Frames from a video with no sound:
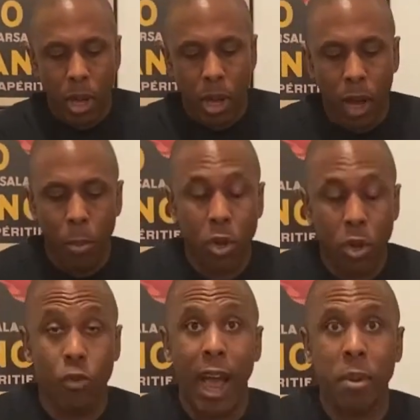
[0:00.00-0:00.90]
I'm
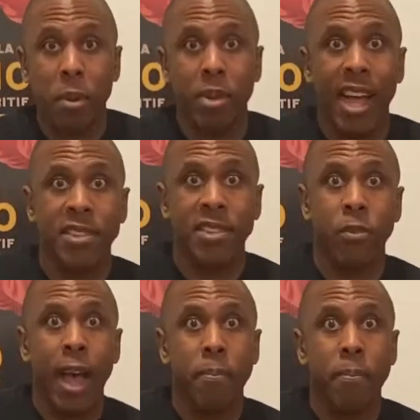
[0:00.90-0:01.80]
gonna wrap in plastic
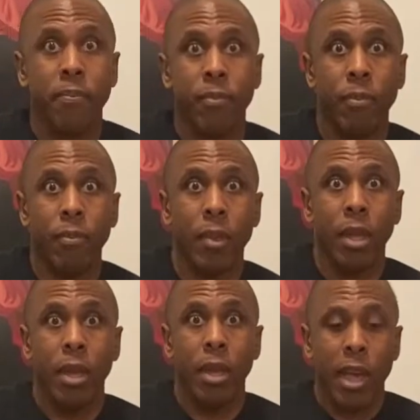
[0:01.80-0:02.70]
wrap
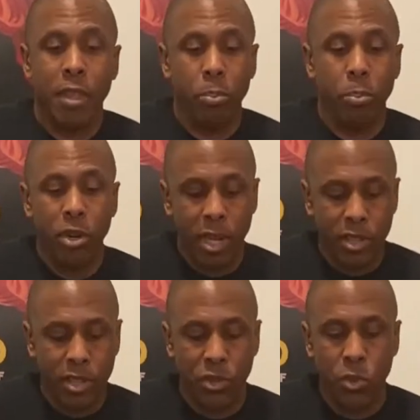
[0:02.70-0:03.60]
and then put it
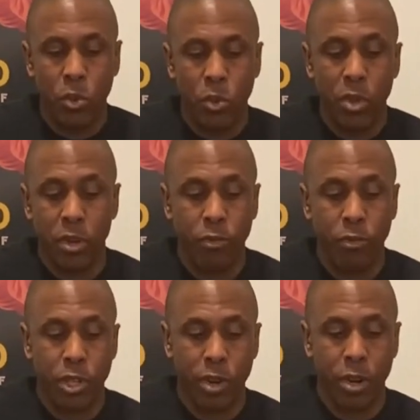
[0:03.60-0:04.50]
into the
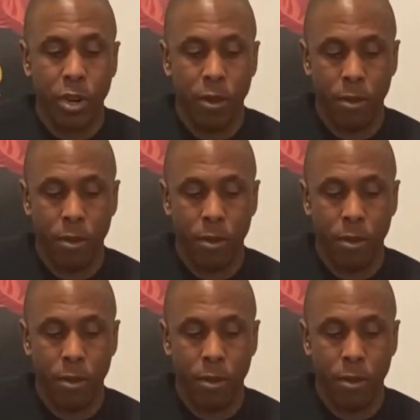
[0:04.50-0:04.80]
refrigerator.